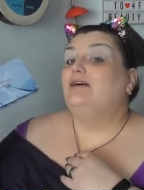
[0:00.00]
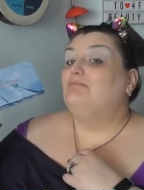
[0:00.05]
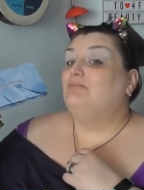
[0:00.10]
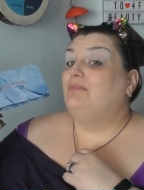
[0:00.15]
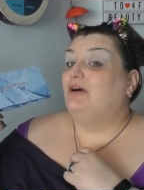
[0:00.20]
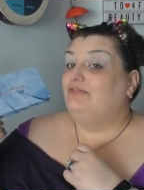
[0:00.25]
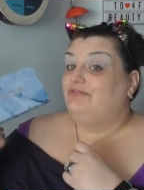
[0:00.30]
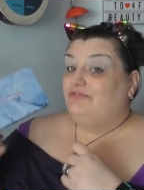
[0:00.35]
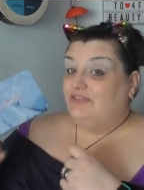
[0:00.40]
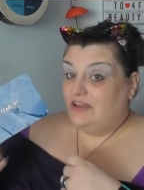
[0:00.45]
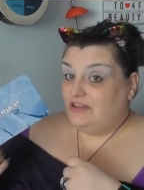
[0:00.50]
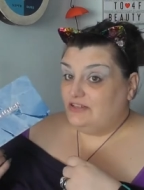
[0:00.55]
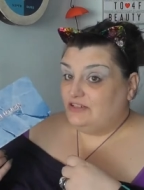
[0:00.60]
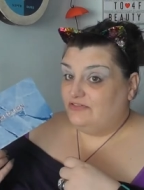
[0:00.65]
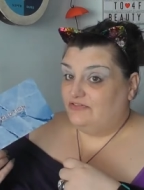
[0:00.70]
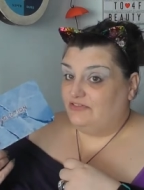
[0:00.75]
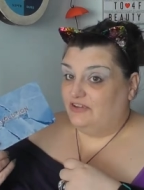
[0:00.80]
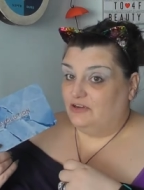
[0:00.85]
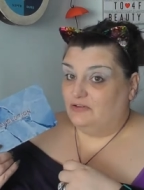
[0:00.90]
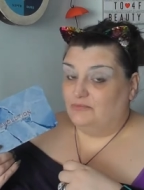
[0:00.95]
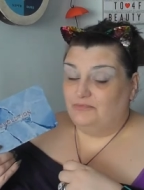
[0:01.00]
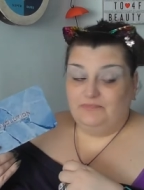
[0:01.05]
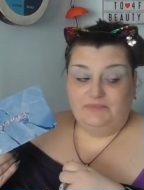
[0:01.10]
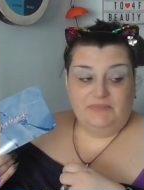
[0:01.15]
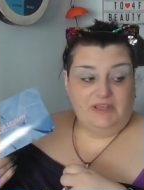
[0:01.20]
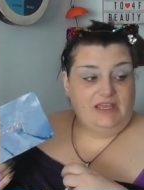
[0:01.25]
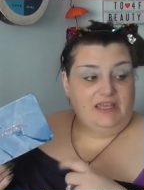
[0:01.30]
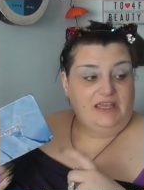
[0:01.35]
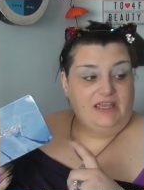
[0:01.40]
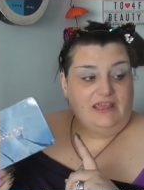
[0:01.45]
My first film
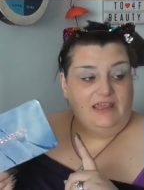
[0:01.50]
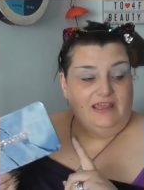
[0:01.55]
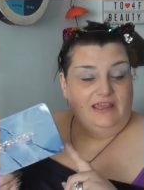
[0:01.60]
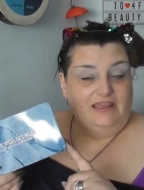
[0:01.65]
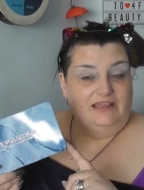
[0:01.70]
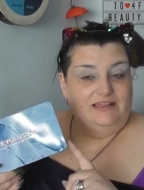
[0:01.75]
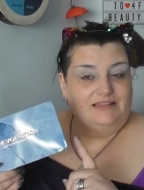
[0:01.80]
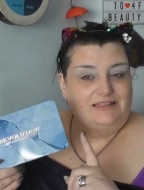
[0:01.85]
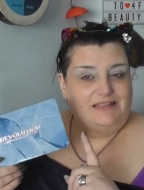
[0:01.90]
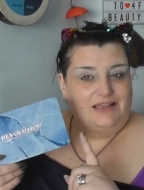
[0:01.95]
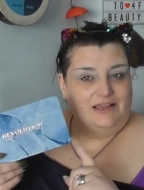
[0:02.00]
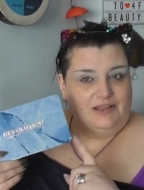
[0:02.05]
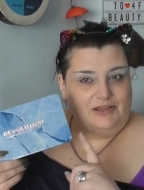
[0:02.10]
is